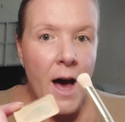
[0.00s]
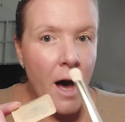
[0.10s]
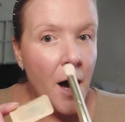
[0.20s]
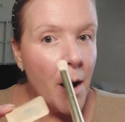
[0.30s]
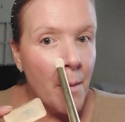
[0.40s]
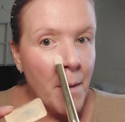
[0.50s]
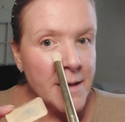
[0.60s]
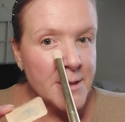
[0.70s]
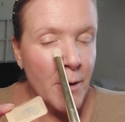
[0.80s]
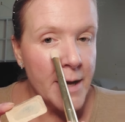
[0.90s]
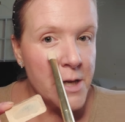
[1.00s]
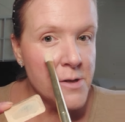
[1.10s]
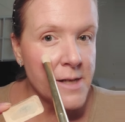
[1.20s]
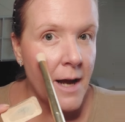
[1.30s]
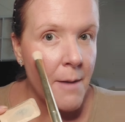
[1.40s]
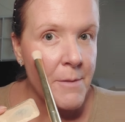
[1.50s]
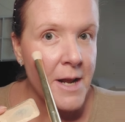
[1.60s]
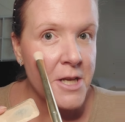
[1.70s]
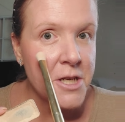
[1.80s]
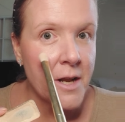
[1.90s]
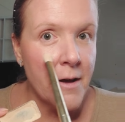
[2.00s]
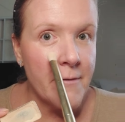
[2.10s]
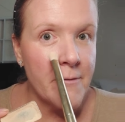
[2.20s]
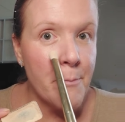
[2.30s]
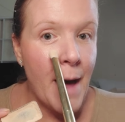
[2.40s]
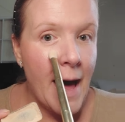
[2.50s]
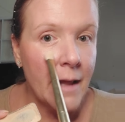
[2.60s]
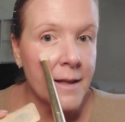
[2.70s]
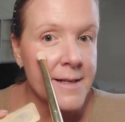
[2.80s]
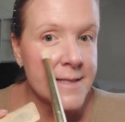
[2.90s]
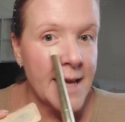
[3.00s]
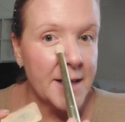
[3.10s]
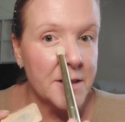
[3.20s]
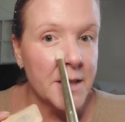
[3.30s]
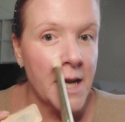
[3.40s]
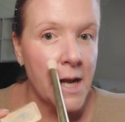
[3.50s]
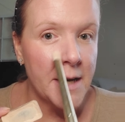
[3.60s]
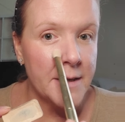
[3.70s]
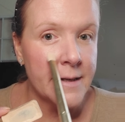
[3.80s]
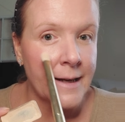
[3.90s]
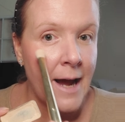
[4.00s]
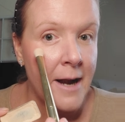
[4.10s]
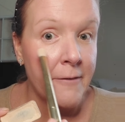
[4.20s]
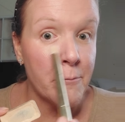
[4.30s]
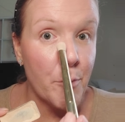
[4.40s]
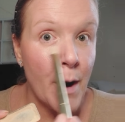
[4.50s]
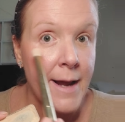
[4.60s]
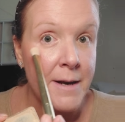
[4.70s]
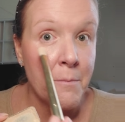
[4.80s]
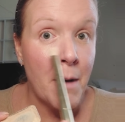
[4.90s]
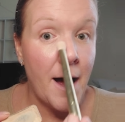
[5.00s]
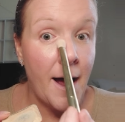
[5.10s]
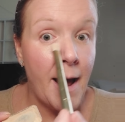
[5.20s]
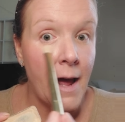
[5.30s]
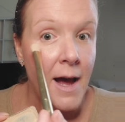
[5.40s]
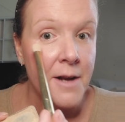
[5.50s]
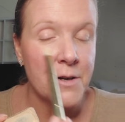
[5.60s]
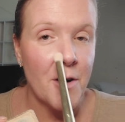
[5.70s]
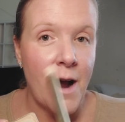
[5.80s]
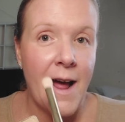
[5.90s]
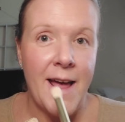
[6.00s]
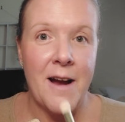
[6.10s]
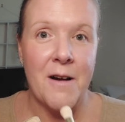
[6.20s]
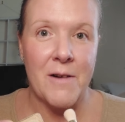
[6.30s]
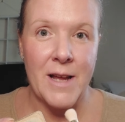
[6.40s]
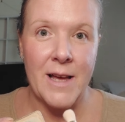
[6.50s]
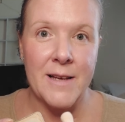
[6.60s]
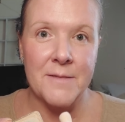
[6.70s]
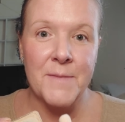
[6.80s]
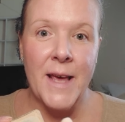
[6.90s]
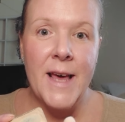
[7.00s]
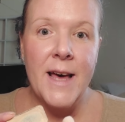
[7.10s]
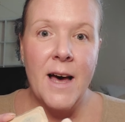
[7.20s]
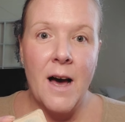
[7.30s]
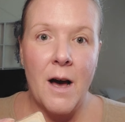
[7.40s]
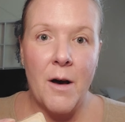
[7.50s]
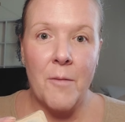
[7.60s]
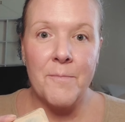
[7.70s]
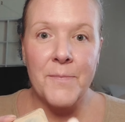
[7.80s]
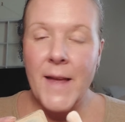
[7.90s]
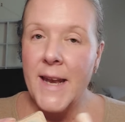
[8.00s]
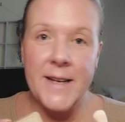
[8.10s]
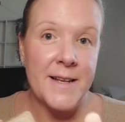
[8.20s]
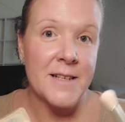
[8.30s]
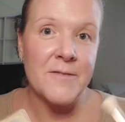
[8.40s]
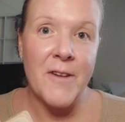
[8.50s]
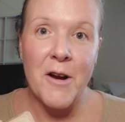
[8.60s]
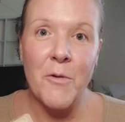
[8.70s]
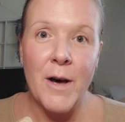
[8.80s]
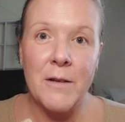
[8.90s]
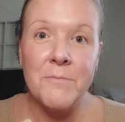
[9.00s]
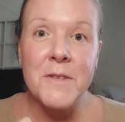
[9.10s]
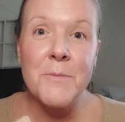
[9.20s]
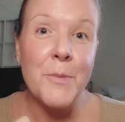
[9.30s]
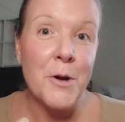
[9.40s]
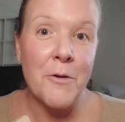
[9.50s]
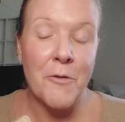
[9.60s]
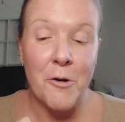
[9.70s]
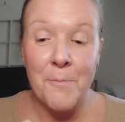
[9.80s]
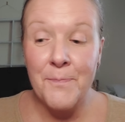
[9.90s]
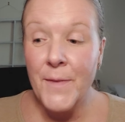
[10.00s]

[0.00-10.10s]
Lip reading: So I use a combination of Palace and Linen to kind of brighten my under eye area. And it does very well. It's beautiful.